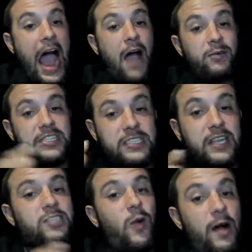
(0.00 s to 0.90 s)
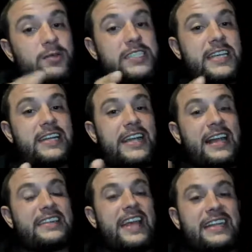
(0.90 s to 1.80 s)
I was sitting
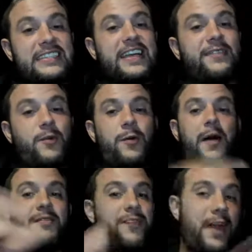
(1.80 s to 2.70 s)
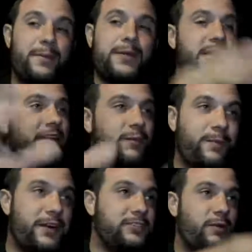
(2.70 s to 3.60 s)
at Thanksgiving with my family, and
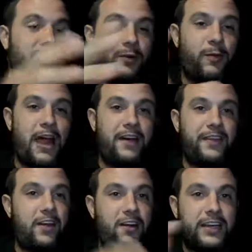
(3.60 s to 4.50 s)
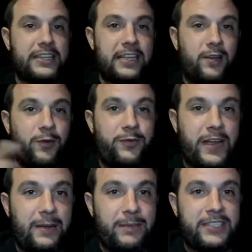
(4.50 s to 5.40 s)
everybody's running around. They all got their little
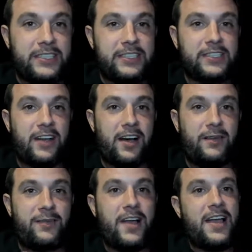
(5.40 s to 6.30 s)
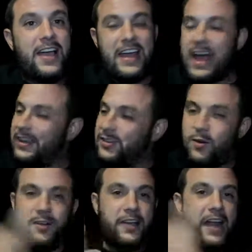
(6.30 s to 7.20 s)
families and stuff. And I
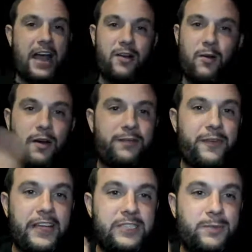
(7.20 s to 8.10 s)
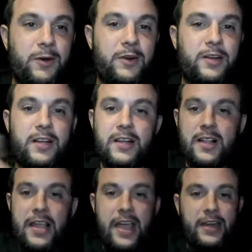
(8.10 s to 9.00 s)
go on Facebook,
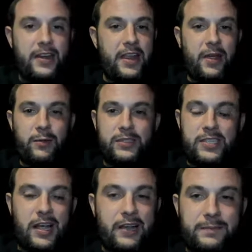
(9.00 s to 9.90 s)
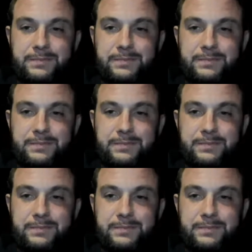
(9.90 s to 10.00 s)
and it was like,